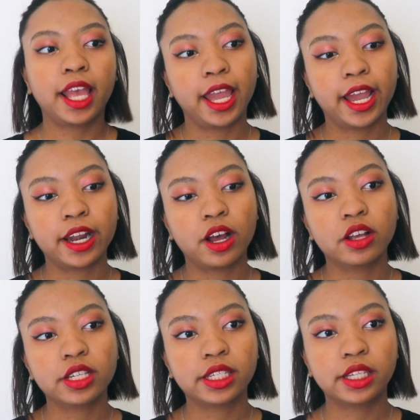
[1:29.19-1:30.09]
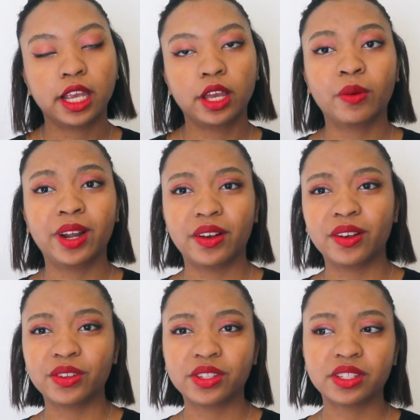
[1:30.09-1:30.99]
and seeing what
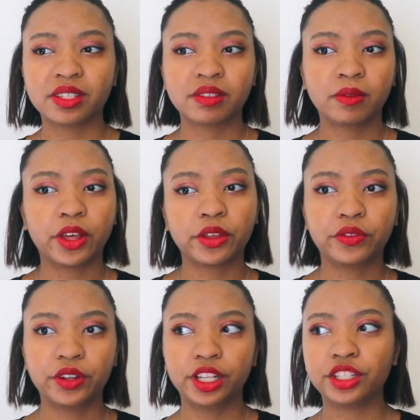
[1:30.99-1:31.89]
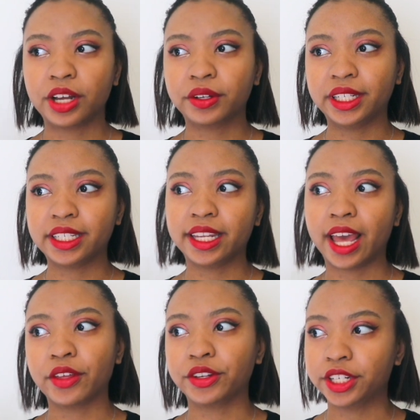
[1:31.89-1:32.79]
other footage I'll need to
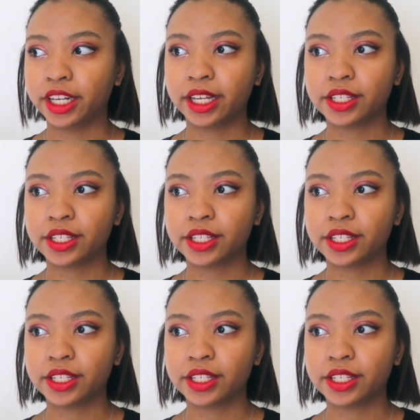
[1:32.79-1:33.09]
gather today.